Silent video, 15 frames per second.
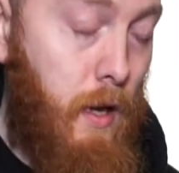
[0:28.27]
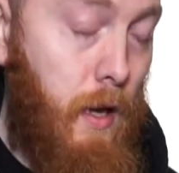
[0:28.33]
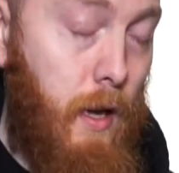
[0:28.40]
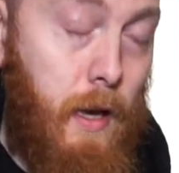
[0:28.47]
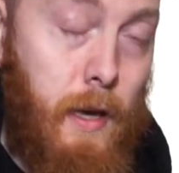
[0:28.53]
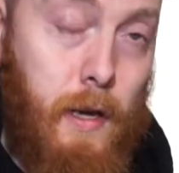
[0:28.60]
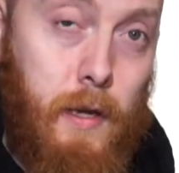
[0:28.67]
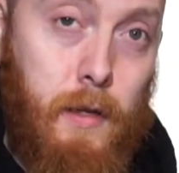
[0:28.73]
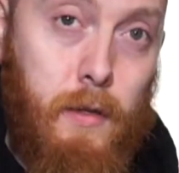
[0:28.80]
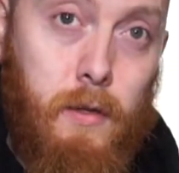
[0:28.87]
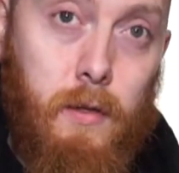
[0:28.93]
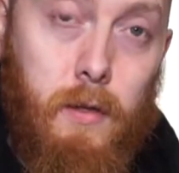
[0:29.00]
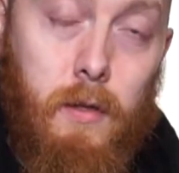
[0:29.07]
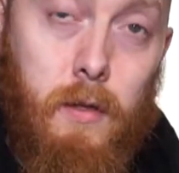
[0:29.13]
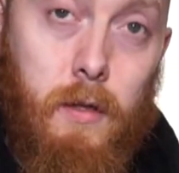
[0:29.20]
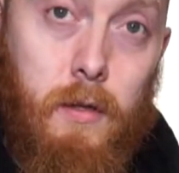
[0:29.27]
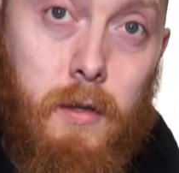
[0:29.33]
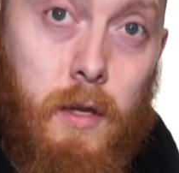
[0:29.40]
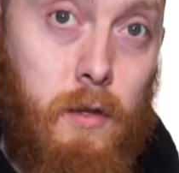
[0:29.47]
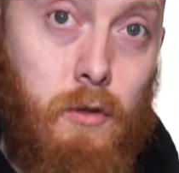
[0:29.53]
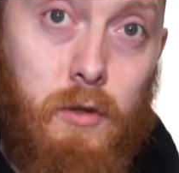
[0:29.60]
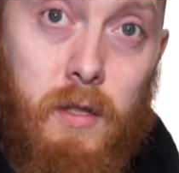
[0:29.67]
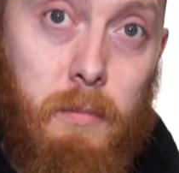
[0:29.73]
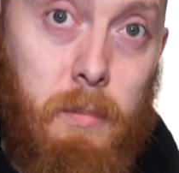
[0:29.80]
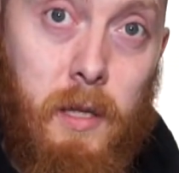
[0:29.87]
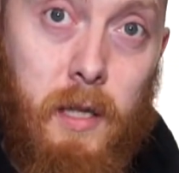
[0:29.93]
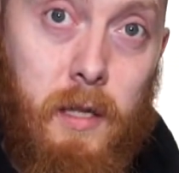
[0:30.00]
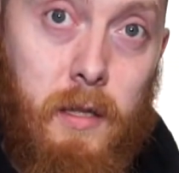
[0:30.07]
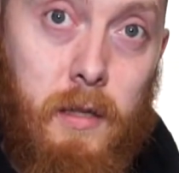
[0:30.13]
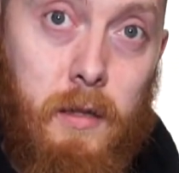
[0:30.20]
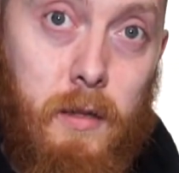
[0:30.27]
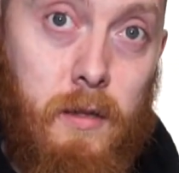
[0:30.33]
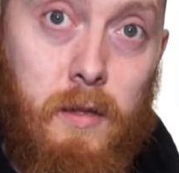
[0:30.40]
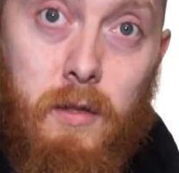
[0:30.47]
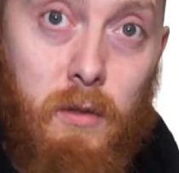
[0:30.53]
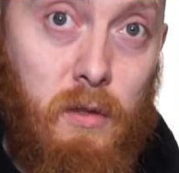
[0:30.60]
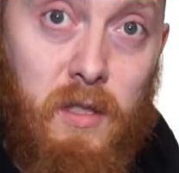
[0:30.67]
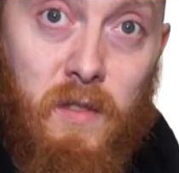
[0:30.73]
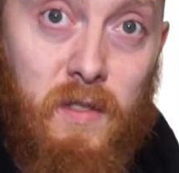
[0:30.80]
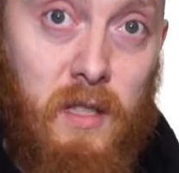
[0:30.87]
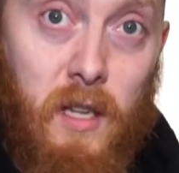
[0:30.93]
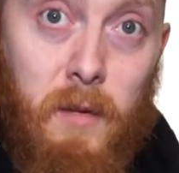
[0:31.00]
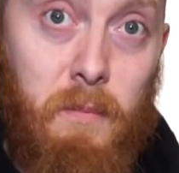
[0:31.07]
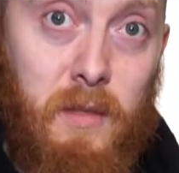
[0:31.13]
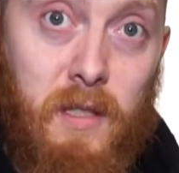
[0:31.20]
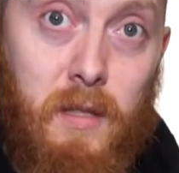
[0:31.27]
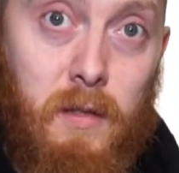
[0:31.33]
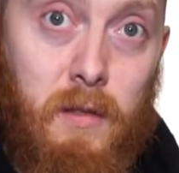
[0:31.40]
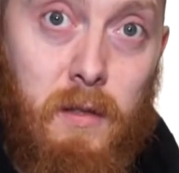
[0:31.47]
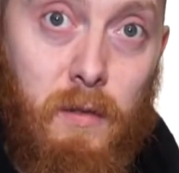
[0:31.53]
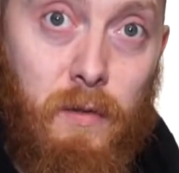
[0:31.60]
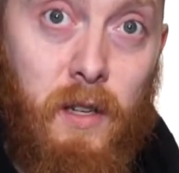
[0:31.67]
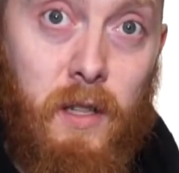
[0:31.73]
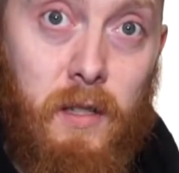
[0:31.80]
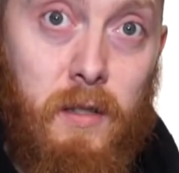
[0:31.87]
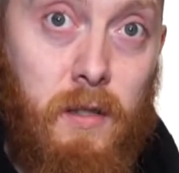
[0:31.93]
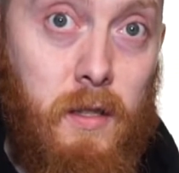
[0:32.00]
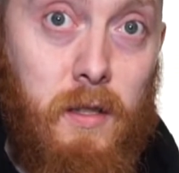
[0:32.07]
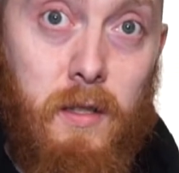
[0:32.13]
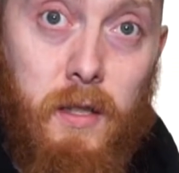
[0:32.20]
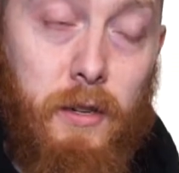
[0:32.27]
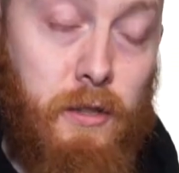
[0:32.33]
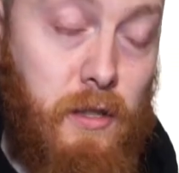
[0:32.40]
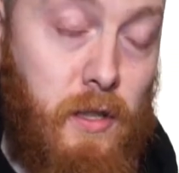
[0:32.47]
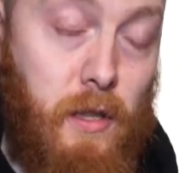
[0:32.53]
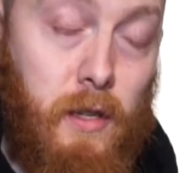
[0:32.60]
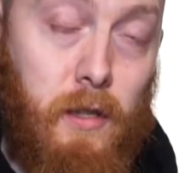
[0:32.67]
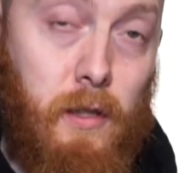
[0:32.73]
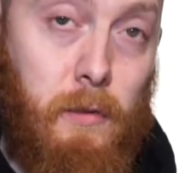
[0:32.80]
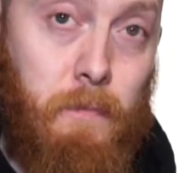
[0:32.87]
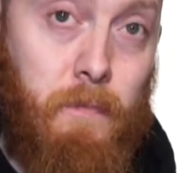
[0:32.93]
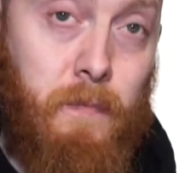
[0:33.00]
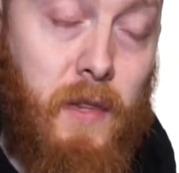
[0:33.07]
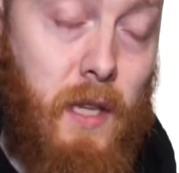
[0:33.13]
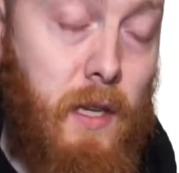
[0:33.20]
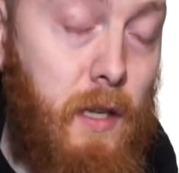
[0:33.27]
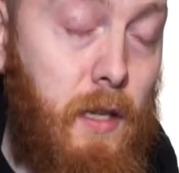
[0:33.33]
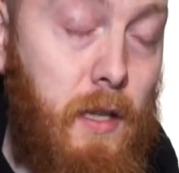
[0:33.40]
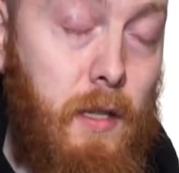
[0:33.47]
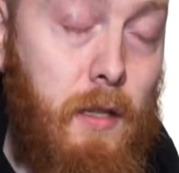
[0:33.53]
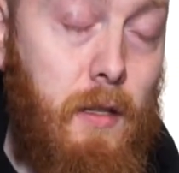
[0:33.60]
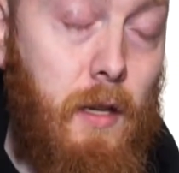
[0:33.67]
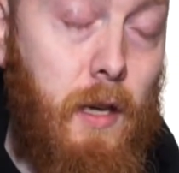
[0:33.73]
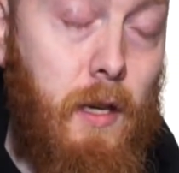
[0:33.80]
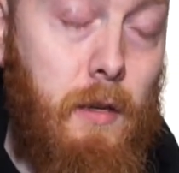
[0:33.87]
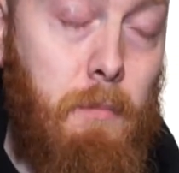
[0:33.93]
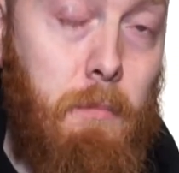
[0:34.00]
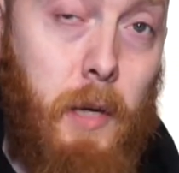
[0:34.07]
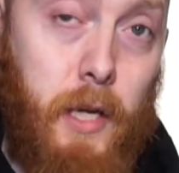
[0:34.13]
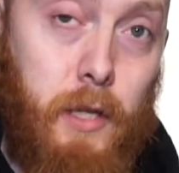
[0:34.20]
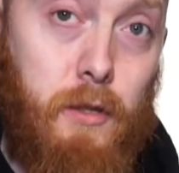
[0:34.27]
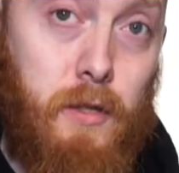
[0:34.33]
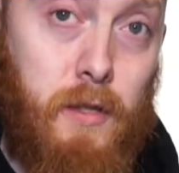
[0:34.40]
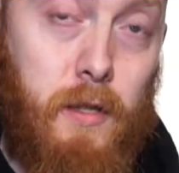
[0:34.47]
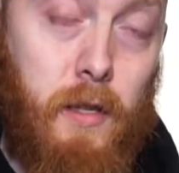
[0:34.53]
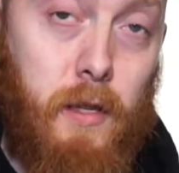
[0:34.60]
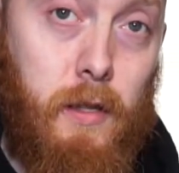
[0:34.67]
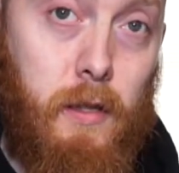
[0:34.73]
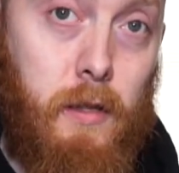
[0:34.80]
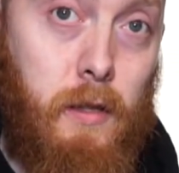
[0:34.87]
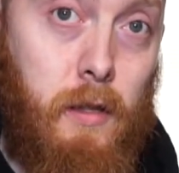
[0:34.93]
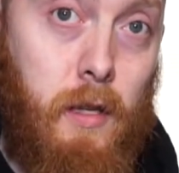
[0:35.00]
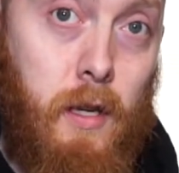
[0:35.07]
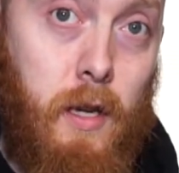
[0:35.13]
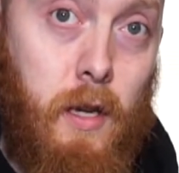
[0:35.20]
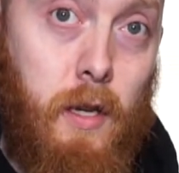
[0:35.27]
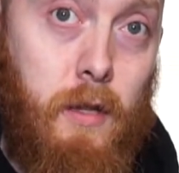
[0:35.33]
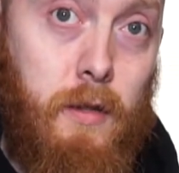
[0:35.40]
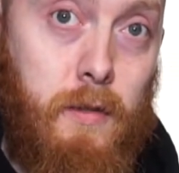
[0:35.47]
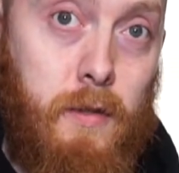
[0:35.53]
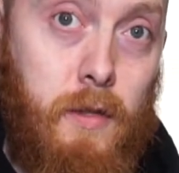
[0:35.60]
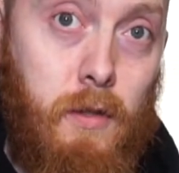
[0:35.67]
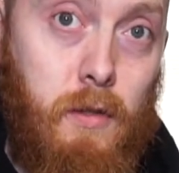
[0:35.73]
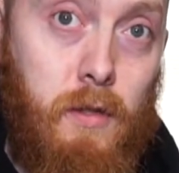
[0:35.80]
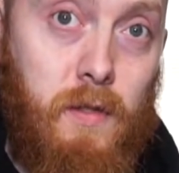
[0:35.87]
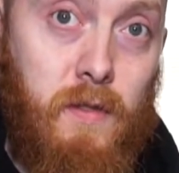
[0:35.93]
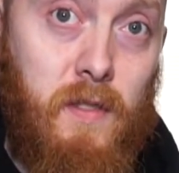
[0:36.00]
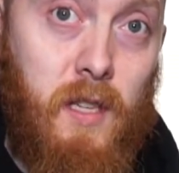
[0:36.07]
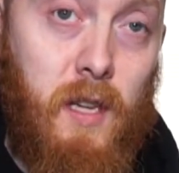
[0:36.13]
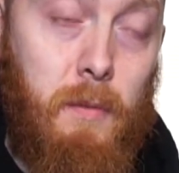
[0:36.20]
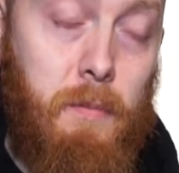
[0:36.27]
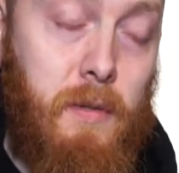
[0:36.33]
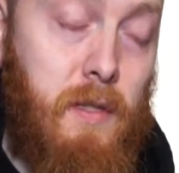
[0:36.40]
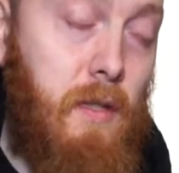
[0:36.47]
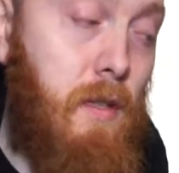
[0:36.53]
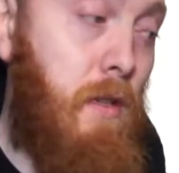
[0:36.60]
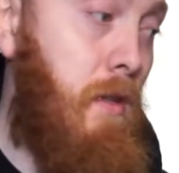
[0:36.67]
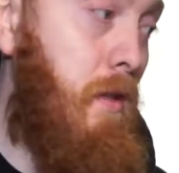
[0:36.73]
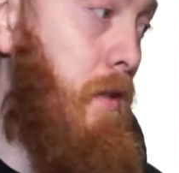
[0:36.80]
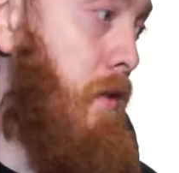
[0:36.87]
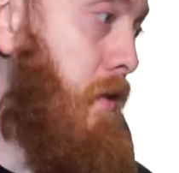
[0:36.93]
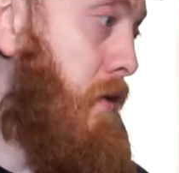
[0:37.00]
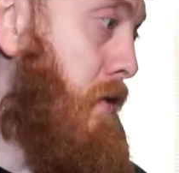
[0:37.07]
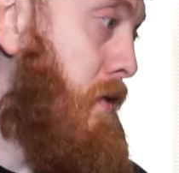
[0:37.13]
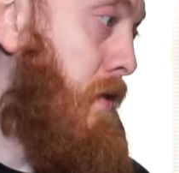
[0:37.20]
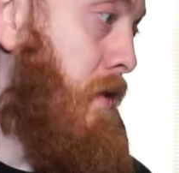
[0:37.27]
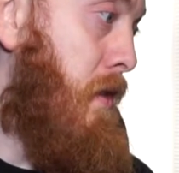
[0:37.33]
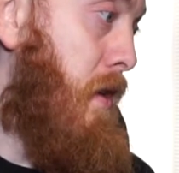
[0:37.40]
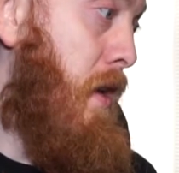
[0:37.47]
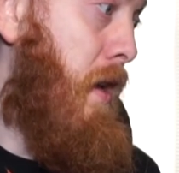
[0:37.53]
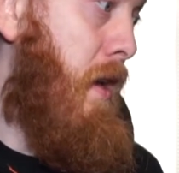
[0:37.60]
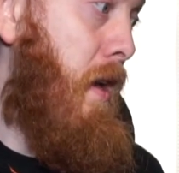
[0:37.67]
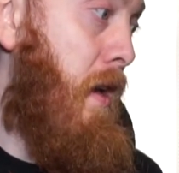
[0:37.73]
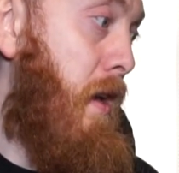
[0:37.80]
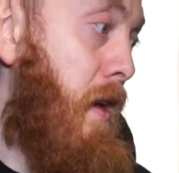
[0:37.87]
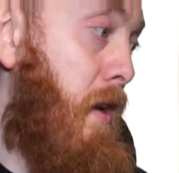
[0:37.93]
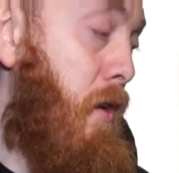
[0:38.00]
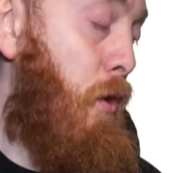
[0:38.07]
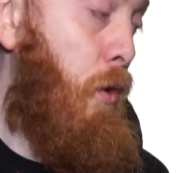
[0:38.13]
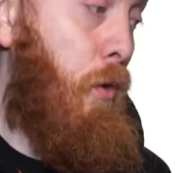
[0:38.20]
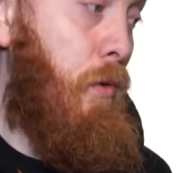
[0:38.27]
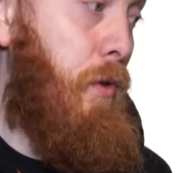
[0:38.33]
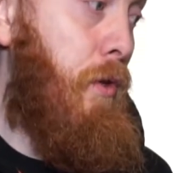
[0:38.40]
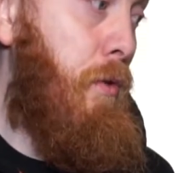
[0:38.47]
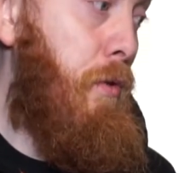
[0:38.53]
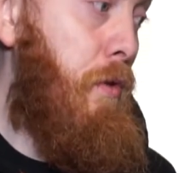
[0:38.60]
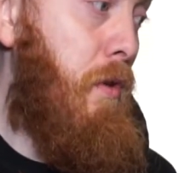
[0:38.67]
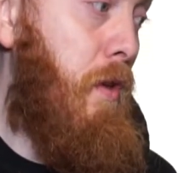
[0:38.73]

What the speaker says: and then just apply the series of steps to find the entire scale. In a minor scale, the series of steps is whole note,